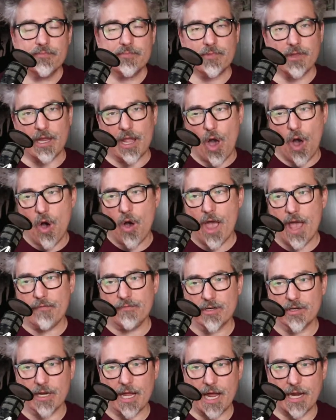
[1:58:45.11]
they all have
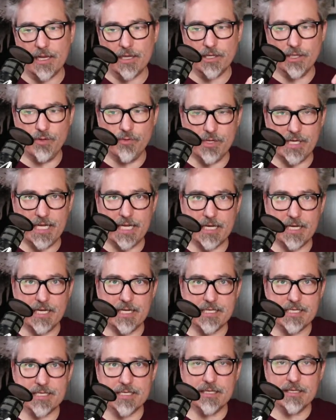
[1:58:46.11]
their kind of
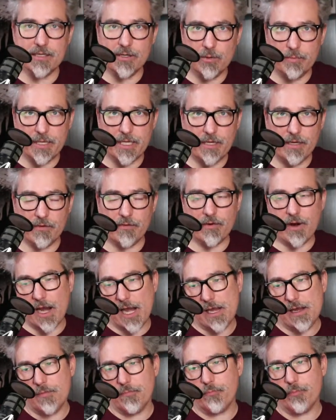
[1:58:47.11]
uniqueness a little bit,
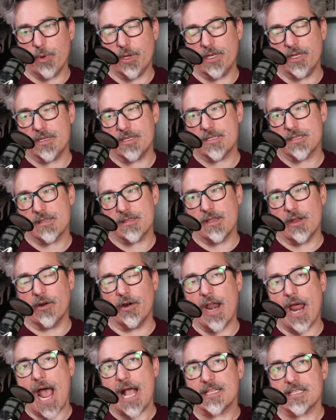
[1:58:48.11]
right? But they're
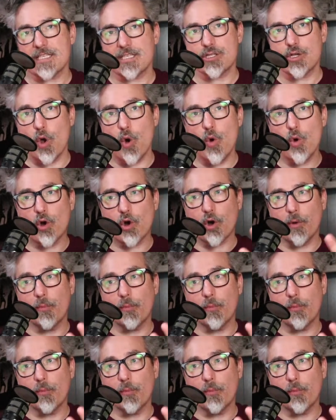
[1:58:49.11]
not so,